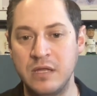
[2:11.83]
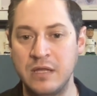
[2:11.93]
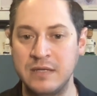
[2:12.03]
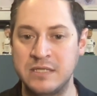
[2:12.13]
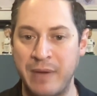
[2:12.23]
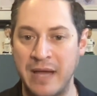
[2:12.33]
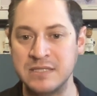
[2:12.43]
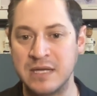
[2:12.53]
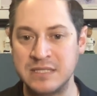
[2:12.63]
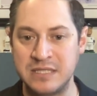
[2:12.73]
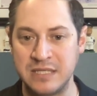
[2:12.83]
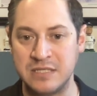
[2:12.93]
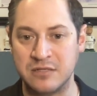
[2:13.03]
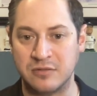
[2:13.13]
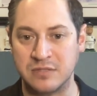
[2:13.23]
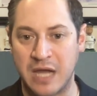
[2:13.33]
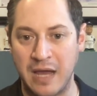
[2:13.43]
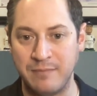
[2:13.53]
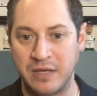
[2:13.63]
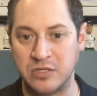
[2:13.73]
it depends on seasonal
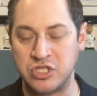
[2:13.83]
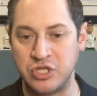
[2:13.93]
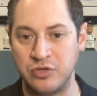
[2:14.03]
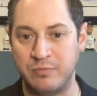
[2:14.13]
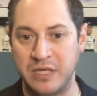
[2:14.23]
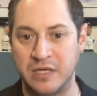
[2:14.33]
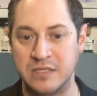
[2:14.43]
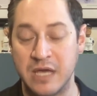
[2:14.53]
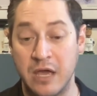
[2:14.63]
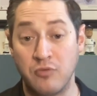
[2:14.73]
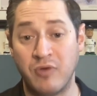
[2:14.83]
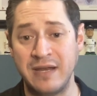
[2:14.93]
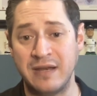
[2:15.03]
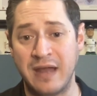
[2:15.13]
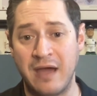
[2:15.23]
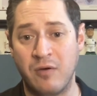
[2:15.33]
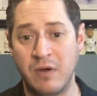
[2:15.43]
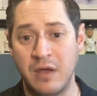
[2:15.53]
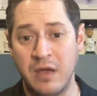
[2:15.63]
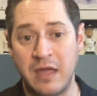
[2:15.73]
timing too, because right now,
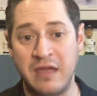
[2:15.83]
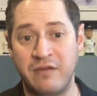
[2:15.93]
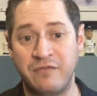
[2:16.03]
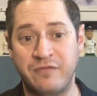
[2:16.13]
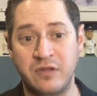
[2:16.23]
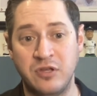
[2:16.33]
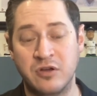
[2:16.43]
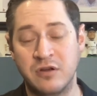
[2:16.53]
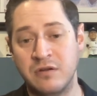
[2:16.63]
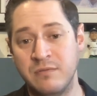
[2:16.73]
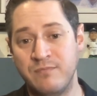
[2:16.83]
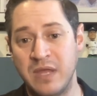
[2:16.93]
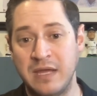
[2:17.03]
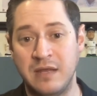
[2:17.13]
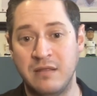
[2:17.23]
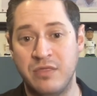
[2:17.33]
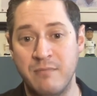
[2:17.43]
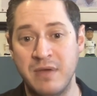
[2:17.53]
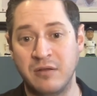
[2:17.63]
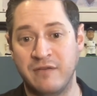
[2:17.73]
if you're in the
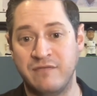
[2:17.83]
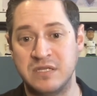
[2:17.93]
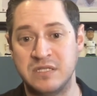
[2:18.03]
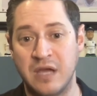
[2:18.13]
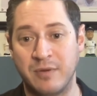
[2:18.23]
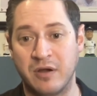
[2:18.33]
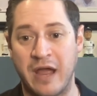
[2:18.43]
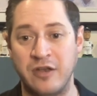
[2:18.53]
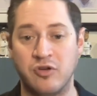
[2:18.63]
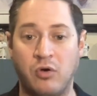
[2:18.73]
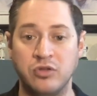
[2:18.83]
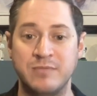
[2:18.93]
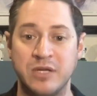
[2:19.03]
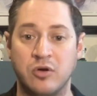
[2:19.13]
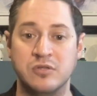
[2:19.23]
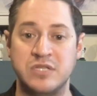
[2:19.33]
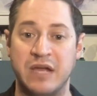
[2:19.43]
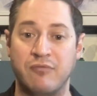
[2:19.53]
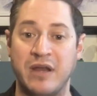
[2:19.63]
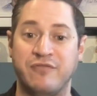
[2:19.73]
middle of the summer and your ultimate goal is to
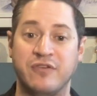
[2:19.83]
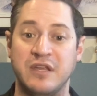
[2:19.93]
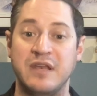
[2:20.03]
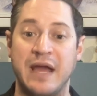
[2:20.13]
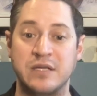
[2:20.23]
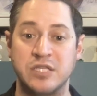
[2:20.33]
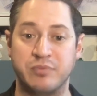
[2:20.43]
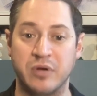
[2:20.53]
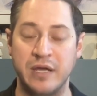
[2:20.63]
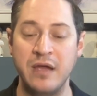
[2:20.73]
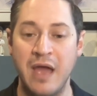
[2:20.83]
get ready for the next spring,